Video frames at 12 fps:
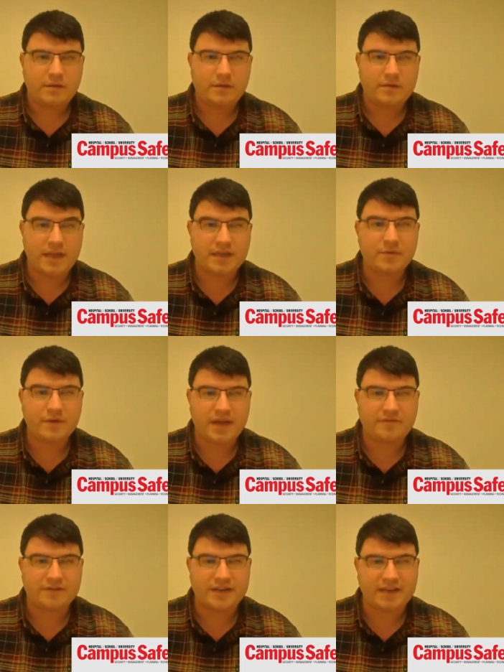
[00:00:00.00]
Thank you
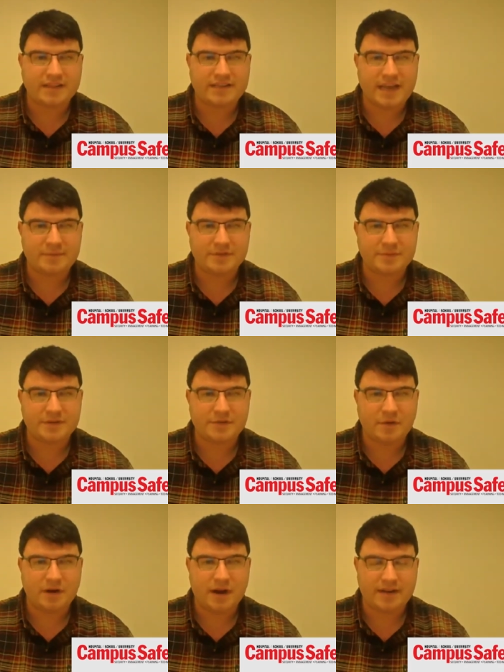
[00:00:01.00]
again for taking the time to speak
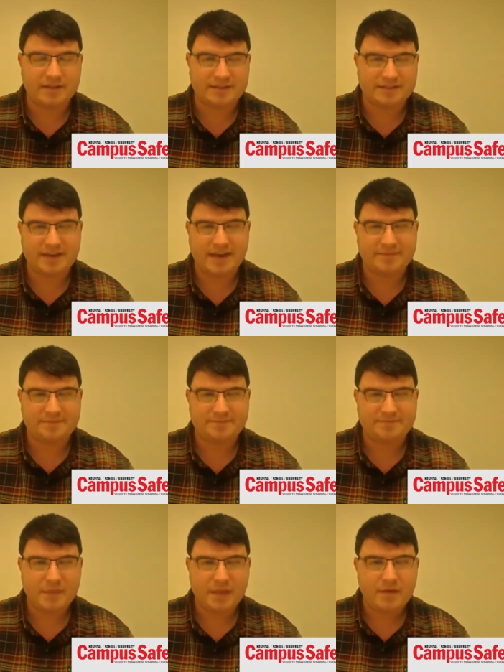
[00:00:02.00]
to our audience today.
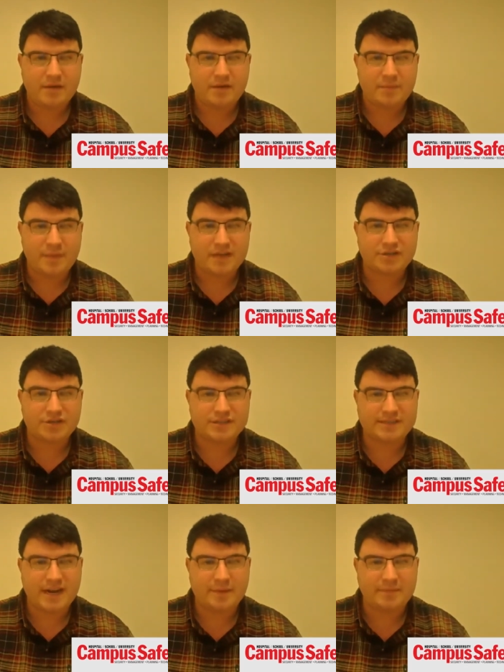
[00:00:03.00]
Make sure to
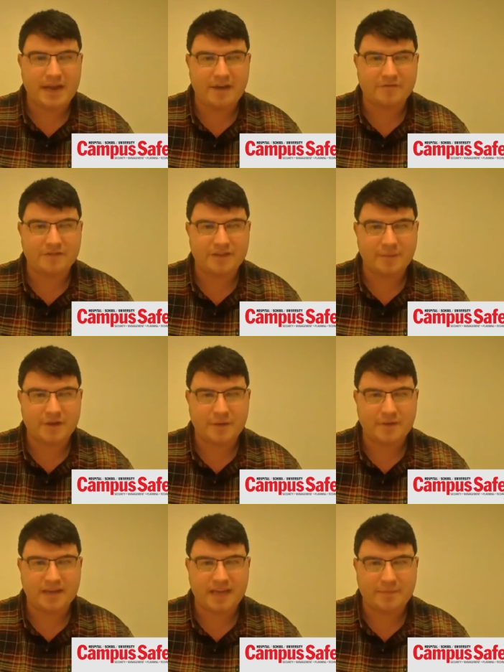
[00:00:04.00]
sign up now for the
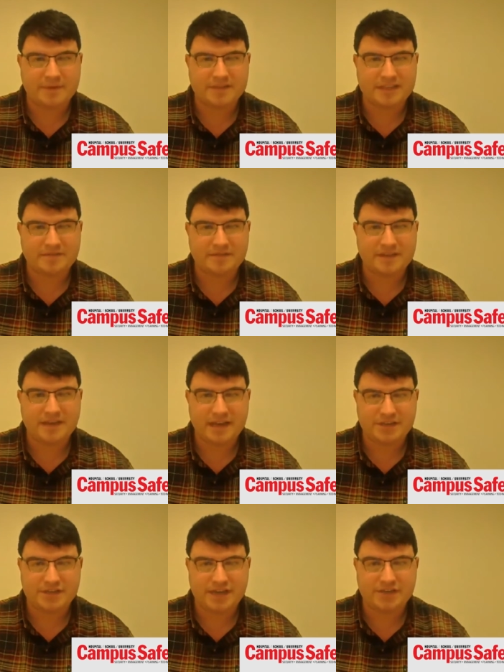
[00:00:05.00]
upcoming Campus Safety
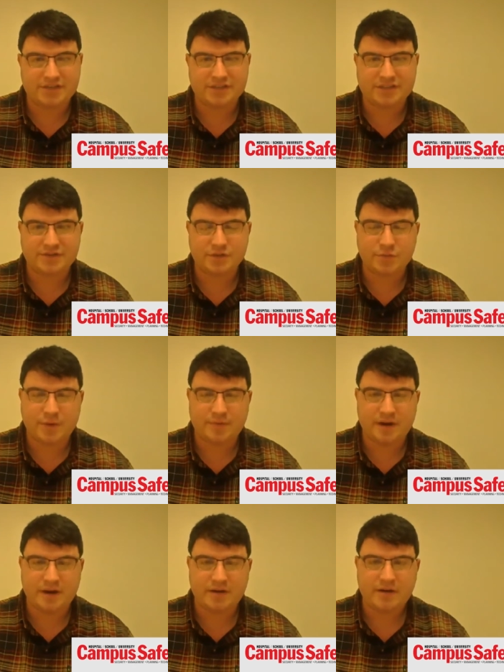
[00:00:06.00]
Education Series
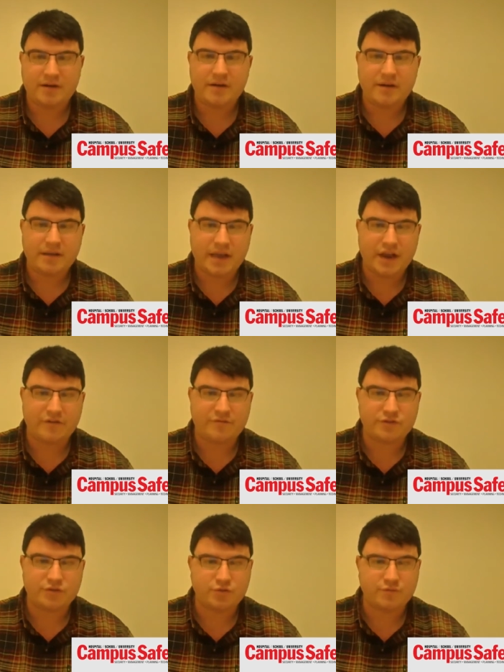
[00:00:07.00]
webinar, Caring
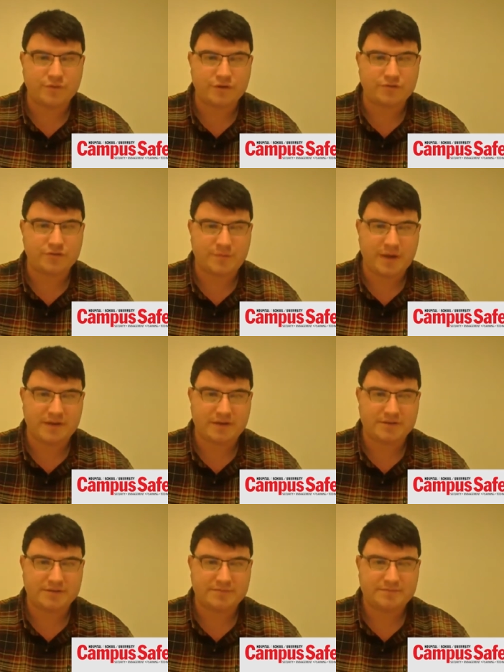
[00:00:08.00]
for School First
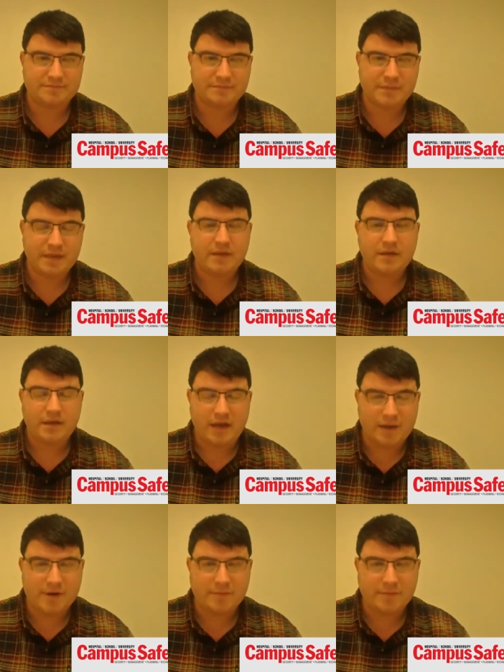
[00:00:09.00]
Responders.
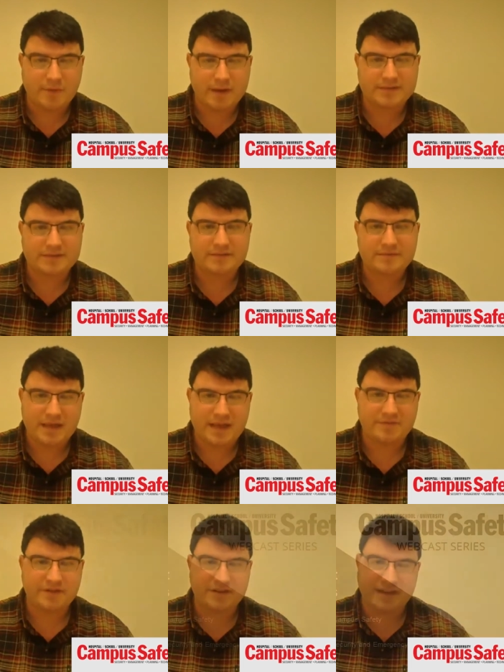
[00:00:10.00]
I'm Robert West.
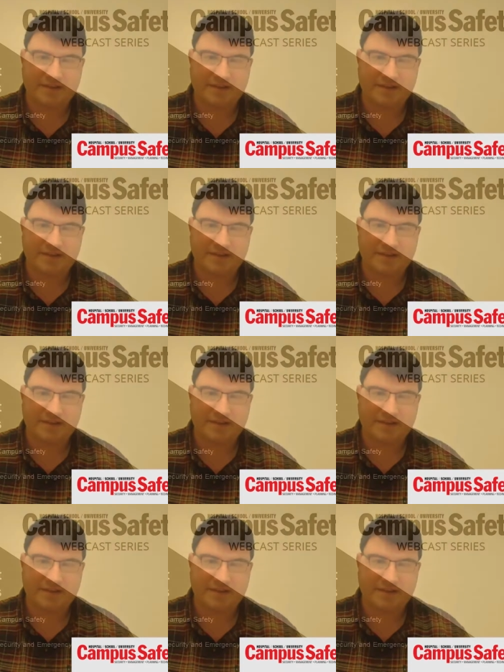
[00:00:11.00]
Have a good day.